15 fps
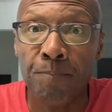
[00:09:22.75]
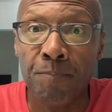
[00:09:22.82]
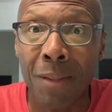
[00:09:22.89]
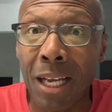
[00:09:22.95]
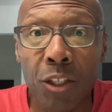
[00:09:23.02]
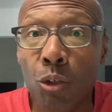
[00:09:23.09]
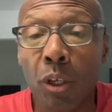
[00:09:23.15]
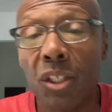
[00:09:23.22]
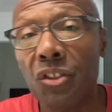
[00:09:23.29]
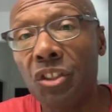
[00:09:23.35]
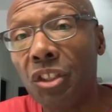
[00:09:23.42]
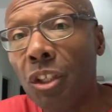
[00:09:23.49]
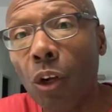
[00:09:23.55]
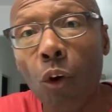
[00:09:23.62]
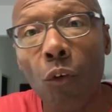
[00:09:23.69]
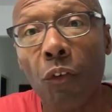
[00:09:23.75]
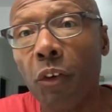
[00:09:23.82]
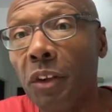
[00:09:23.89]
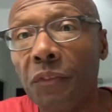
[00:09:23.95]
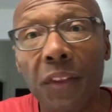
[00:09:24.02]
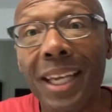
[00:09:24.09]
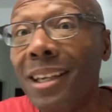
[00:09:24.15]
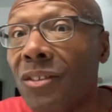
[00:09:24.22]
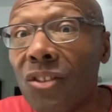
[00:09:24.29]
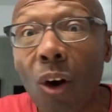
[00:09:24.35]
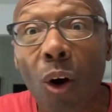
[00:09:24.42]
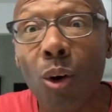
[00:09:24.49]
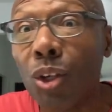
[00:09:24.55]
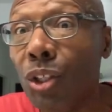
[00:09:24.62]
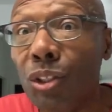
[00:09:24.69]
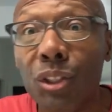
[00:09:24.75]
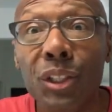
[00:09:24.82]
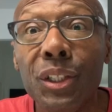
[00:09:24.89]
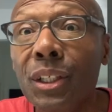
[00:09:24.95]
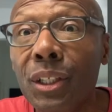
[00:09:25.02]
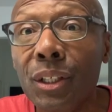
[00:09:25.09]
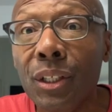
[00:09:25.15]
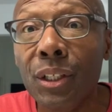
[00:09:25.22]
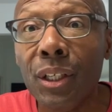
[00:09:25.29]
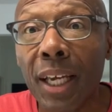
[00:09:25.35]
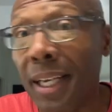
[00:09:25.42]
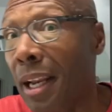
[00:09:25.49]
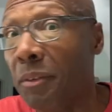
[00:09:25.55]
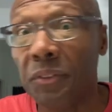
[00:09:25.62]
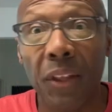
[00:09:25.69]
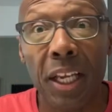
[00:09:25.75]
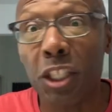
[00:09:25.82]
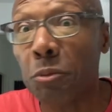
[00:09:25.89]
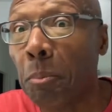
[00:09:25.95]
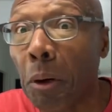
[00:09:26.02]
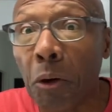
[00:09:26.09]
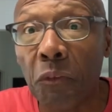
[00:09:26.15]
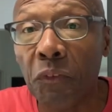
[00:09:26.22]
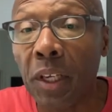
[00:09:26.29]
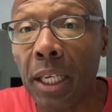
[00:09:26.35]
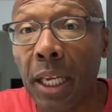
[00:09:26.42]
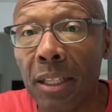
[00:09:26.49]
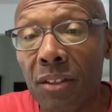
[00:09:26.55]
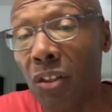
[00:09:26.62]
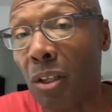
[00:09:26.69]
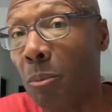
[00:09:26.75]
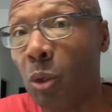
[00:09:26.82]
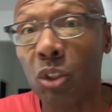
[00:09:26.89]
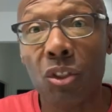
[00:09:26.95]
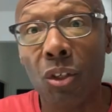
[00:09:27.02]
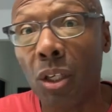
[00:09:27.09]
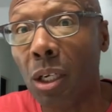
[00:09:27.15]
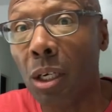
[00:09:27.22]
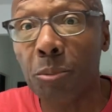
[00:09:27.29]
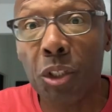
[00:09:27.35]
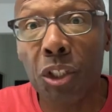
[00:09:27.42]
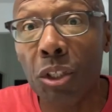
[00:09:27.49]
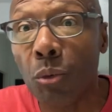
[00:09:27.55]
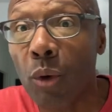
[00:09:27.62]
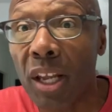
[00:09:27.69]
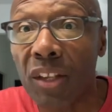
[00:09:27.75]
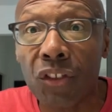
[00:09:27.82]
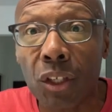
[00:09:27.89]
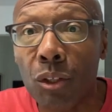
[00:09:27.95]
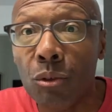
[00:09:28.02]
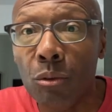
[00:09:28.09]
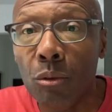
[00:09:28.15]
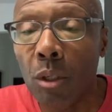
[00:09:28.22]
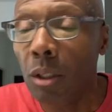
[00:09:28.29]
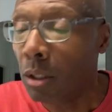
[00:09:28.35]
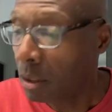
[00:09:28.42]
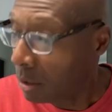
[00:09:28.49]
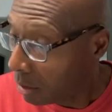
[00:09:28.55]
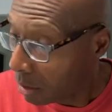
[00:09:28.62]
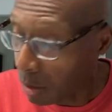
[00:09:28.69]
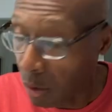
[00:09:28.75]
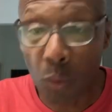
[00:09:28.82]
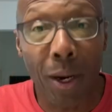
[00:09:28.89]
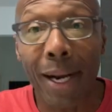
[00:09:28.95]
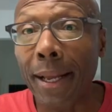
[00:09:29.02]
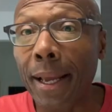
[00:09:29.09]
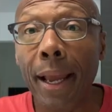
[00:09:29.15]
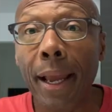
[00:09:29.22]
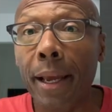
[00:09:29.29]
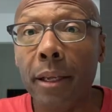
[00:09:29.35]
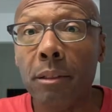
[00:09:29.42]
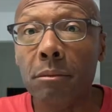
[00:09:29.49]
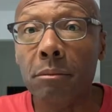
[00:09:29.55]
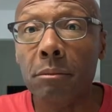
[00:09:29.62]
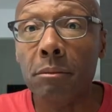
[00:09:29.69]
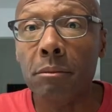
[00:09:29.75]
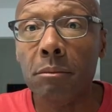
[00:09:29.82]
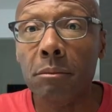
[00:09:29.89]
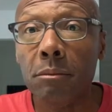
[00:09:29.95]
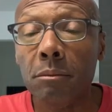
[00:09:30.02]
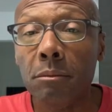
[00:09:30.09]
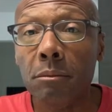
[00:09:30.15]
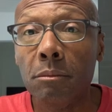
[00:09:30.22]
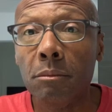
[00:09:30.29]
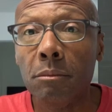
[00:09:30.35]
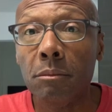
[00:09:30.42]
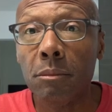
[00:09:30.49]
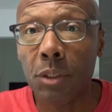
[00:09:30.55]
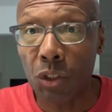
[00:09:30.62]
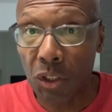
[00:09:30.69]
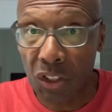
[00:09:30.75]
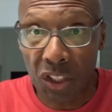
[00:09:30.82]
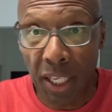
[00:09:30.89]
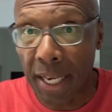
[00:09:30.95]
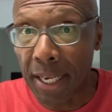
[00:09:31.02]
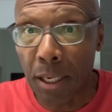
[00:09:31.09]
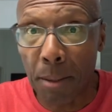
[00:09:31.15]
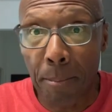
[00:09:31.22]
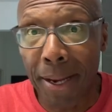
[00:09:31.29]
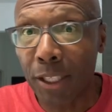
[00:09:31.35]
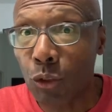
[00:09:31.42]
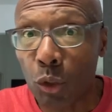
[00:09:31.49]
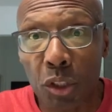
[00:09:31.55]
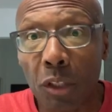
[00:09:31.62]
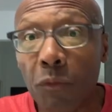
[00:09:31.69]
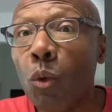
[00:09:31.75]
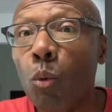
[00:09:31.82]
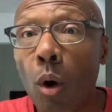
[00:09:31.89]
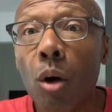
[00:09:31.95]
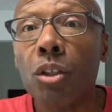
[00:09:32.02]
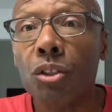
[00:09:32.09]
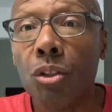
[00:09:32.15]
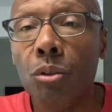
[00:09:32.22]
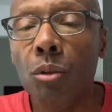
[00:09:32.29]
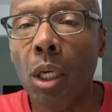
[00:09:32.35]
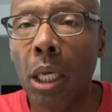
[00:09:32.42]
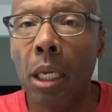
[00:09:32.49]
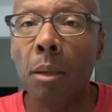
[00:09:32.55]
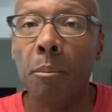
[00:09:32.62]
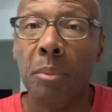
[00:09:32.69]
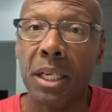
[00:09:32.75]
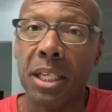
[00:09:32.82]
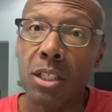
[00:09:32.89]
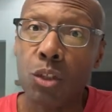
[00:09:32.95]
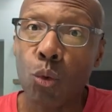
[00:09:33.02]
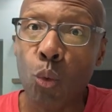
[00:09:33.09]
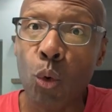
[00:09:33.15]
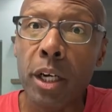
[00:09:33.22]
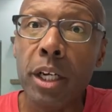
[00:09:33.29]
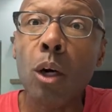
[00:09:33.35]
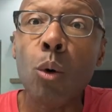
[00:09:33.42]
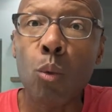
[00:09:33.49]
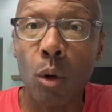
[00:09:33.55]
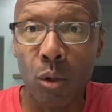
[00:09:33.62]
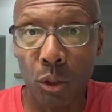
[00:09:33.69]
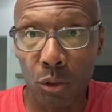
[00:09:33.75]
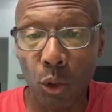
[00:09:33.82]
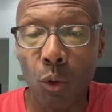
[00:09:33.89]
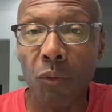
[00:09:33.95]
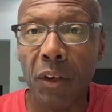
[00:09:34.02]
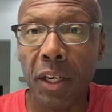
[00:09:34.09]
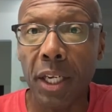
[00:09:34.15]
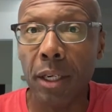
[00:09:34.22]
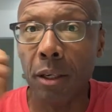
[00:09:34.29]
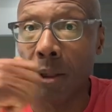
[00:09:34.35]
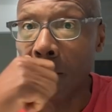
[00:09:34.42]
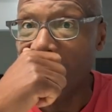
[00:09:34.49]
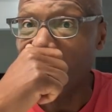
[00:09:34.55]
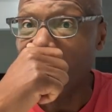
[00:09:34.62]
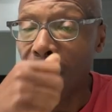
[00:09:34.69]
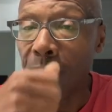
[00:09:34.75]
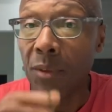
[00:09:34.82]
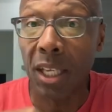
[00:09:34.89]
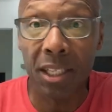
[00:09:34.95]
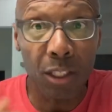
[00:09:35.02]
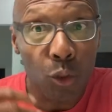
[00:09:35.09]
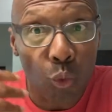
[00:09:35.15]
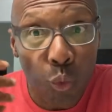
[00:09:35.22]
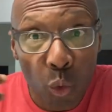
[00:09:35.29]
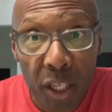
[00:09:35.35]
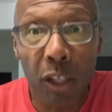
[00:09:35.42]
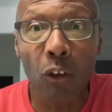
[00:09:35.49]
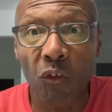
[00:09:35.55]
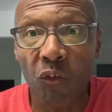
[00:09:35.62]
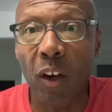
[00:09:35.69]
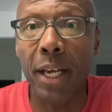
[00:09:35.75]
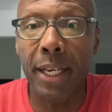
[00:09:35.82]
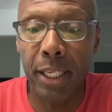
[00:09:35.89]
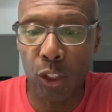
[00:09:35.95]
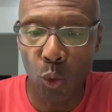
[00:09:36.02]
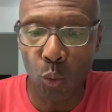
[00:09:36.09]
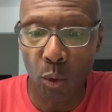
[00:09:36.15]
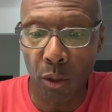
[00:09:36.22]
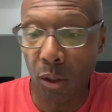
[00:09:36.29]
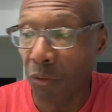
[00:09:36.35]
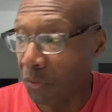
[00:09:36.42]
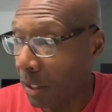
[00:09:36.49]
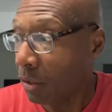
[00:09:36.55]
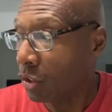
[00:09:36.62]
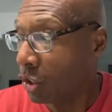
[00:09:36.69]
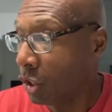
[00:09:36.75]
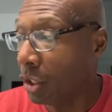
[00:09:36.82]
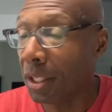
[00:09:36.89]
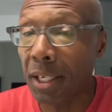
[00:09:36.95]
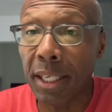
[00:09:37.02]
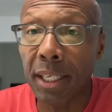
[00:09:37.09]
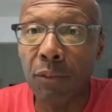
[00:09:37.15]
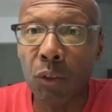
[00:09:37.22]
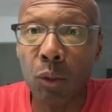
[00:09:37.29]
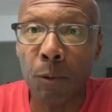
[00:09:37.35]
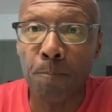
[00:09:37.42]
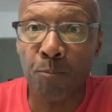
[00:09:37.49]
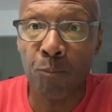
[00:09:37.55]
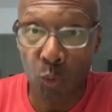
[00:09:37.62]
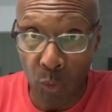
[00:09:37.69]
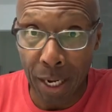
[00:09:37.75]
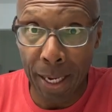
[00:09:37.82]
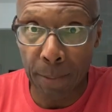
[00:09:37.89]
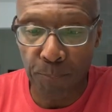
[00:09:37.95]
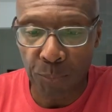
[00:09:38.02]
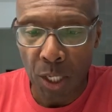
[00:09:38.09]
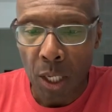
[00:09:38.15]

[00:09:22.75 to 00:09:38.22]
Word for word: Now, you can sit over here and think it's all good and everything's perfect and someone's going to come to your rescue. Go right ahead. You can stay in the matrix if you want to, but in this real world over here, in this real financial world, there's good and evil, right?